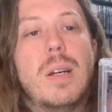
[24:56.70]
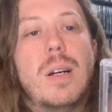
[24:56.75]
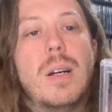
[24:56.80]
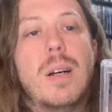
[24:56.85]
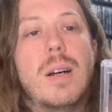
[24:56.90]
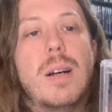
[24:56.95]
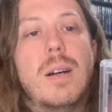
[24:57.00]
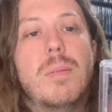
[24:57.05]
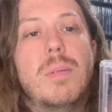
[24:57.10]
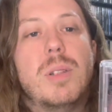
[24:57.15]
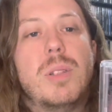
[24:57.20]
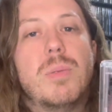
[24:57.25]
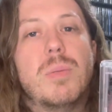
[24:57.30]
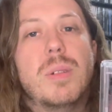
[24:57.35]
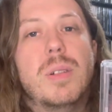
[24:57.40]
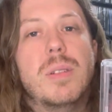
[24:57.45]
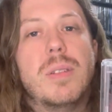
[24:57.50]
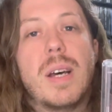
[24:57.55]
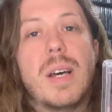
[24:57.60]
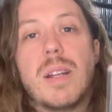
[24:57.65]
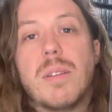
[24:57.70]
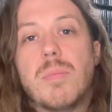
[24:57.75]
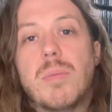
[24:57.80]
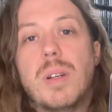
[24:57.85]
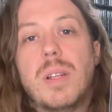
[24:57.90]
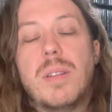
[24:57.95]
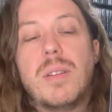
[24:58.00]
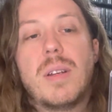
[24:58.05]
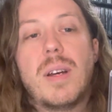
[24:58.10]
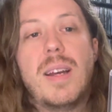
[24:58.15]
Uh, which was out of
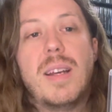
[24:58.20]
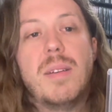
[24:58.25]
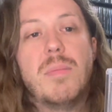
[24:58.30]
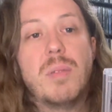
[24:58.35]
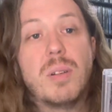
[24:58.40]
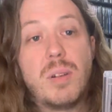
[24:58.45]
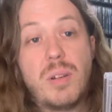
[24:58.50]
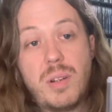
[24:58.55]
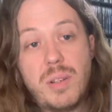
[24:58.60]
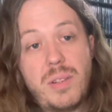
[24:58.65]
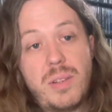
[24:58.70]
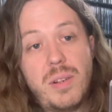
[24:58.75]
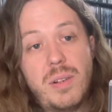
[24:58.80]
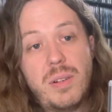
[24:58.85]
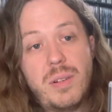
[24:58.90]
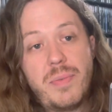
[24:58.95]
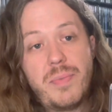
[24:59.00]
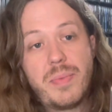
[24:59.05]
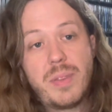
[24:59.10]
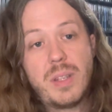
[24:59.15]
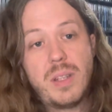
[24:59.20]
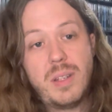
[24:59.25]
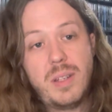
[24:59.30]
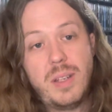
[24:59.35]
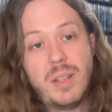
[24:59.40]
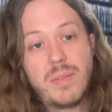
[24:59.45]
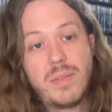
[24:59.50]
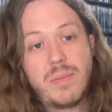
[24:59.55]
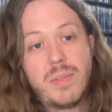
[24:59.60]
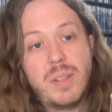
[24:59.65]
print at the time, but also
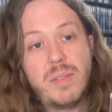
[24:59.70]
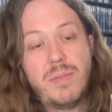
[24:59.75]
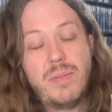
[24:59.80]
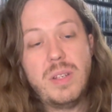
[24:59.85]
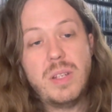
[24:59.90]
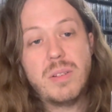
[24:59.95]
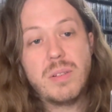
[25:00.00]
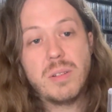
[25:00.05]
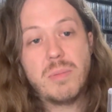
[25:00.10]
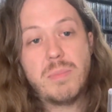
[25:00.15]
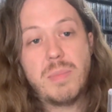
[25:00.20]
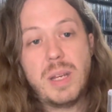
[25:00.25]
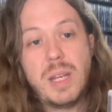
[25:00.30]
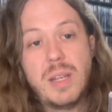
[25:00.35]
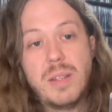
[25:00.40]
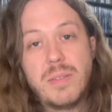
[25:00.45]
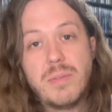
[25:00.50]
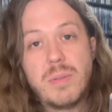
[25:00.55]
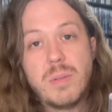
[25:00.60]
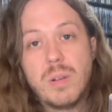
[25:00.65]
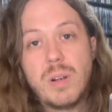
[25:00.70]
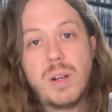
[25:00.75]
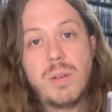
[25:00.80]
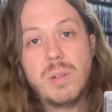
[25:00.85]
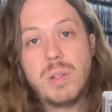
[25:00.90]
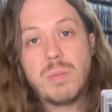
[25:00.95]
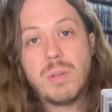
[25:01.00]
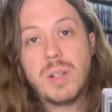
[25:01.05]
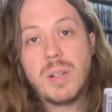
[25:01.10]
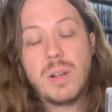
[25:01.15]
it features bands
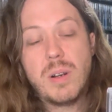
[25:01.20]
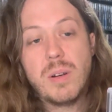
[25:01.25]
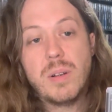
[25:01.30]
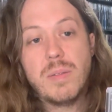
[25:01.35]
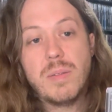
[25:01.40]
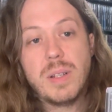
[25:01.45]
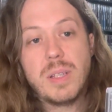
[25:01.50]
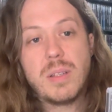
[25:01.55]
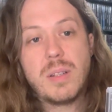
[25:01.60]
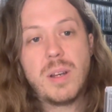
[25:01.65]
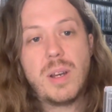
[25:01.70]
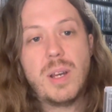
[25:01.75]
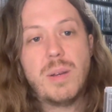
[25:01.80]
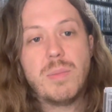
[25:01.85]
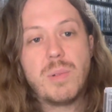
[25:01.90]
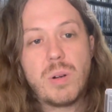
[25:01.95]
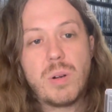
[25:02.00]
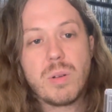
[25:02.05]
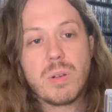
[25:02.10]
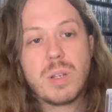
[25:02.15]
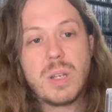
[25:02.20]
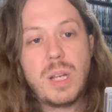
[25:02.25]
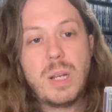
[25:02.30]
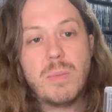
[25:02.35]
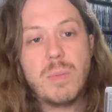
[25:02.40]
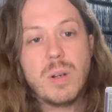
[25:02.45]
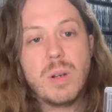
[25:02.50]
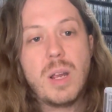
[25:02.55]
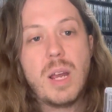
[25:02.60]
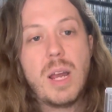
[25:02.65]
which were unheard of at the time, Coal
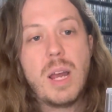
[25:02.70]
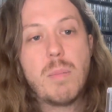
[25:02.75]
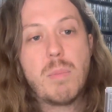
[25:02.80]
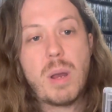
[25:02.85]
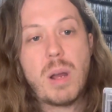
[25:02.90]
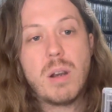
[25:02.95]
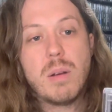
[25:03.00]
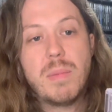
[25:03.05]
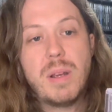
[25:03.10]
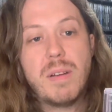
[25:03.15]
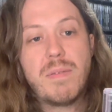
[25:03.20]
Chamber, Power Man